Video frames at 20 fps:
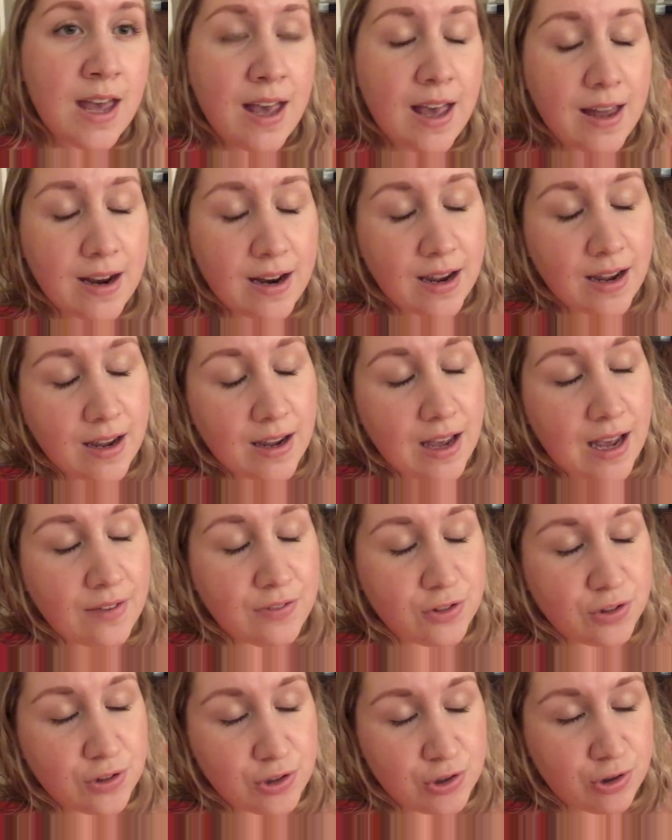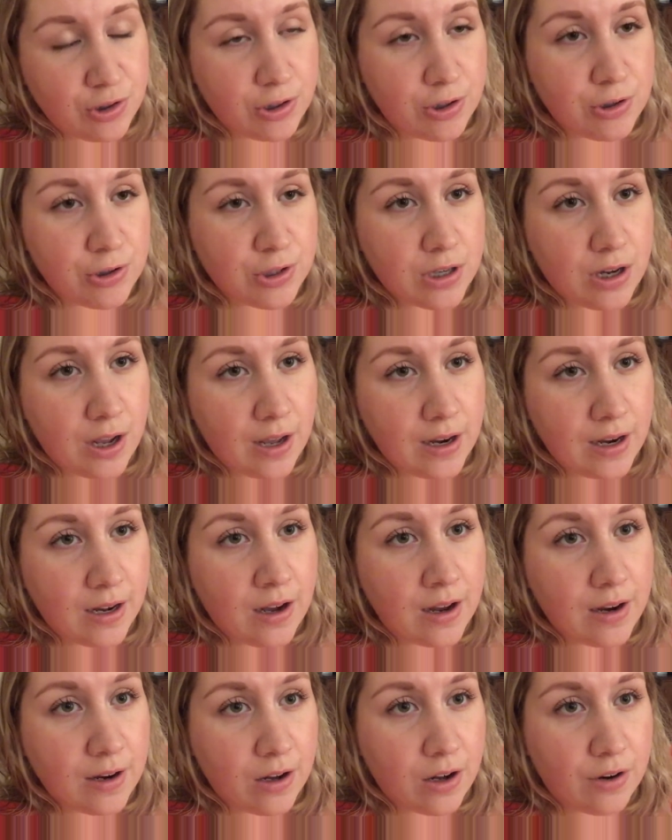and after the trigger shot, and I
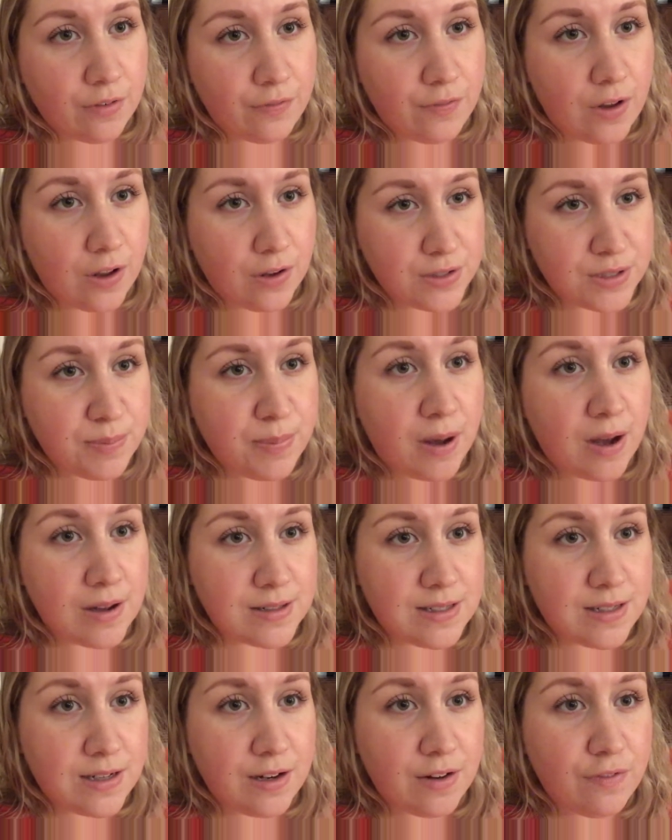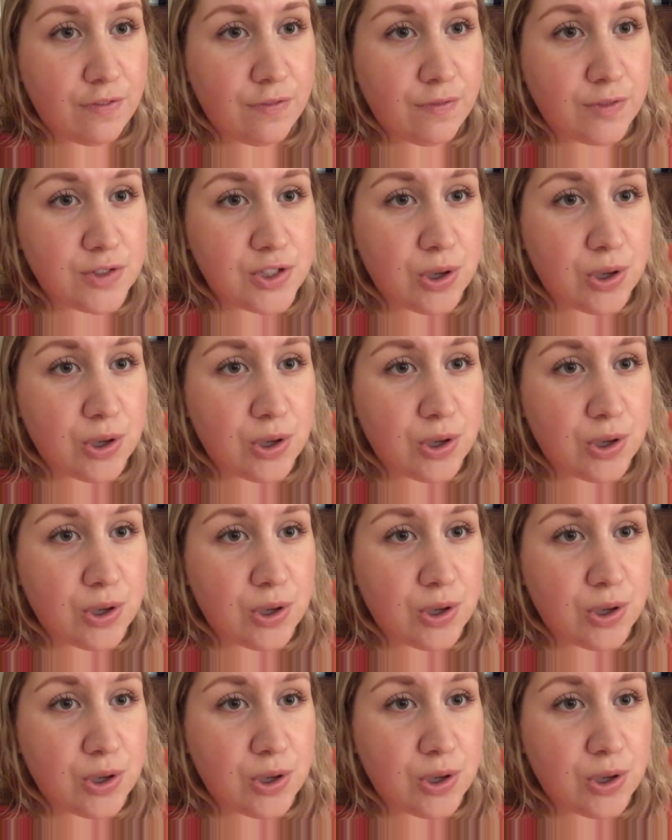kind of got a false positive.